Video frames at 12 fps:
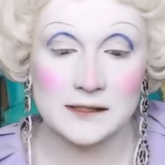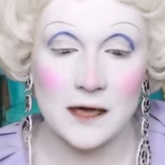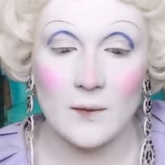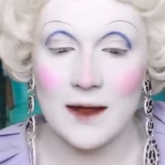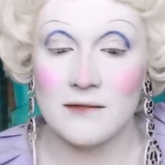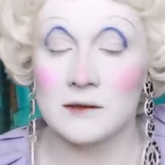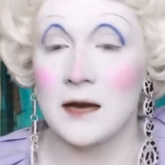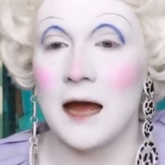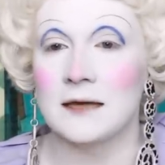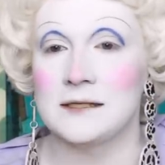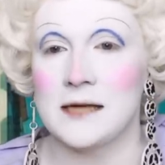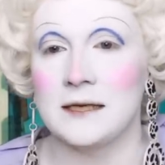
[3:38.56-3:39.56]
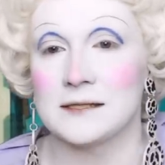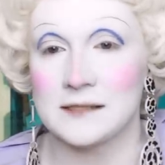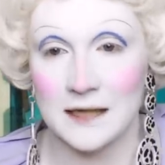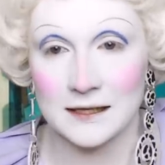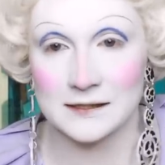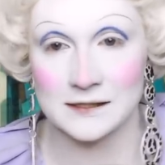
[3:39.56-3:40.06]
So in the
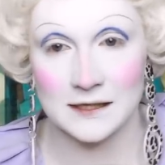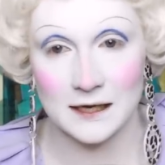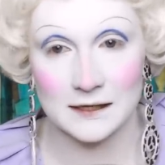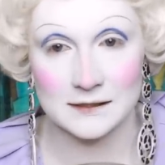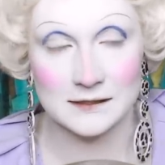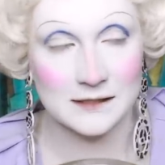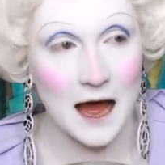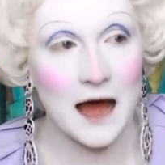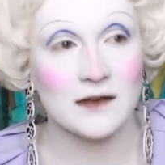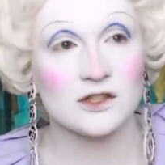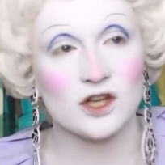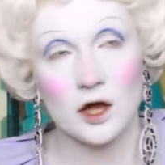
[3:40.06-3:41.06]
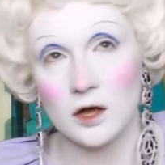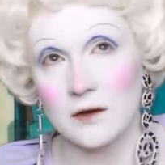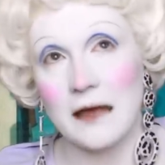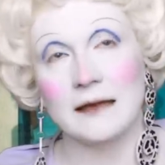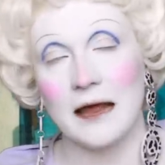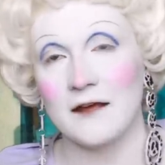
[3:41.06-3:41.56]
1960s and
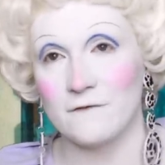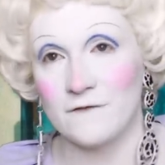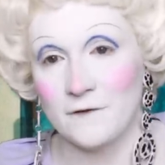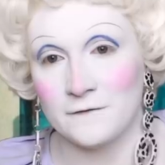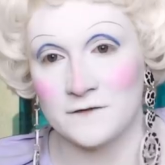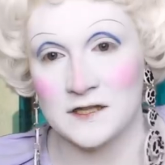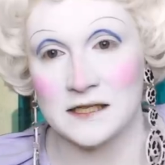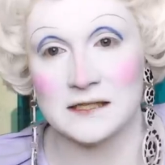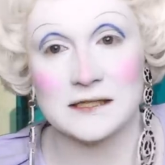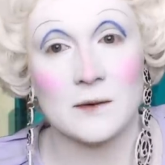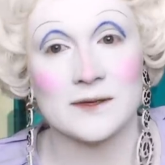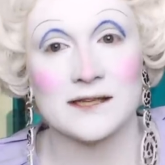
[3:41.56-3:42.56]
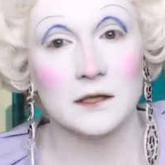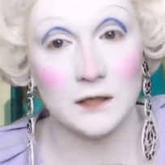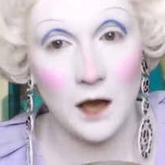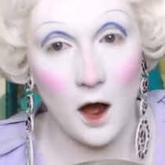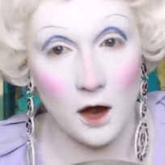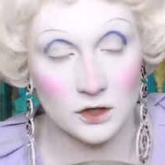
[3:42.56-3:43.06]
late 50s, there was a
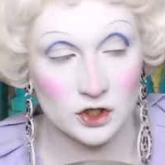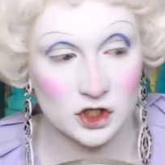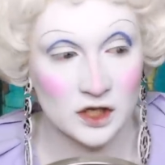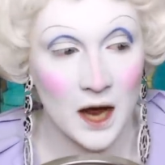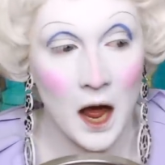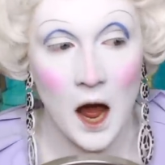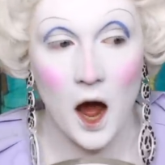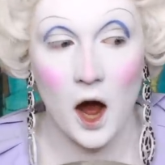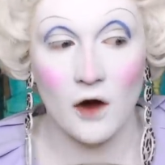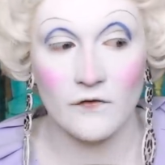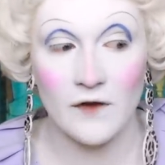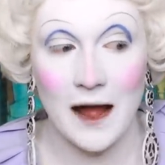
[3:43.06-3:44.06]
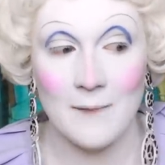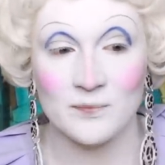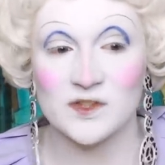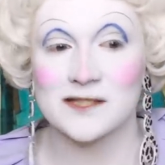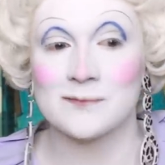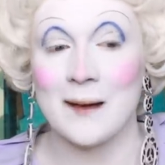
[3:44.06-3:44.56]
lot of
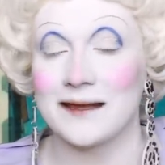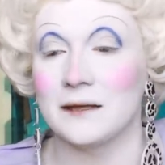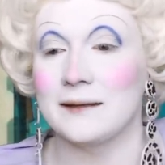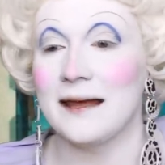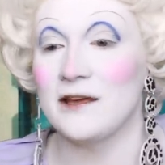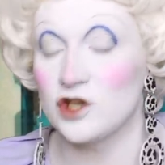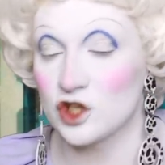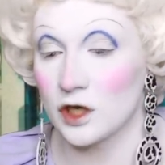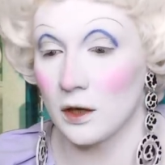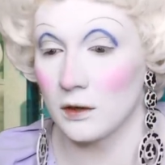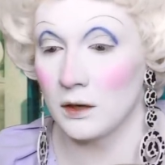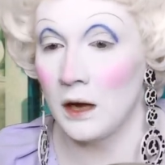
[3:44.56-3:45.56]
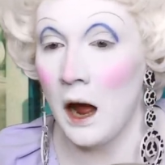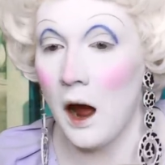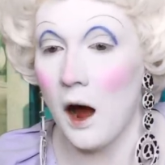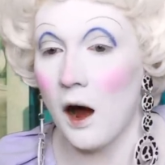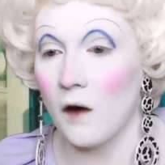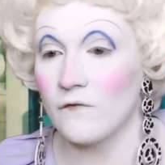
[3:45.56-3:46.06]
speculation
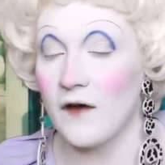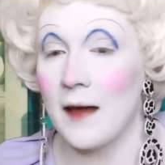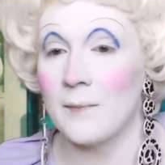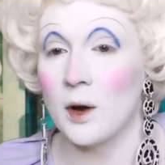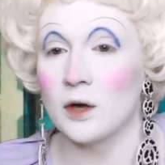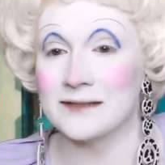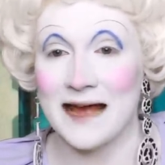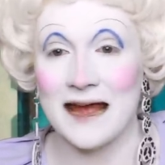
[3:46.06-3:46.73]
of us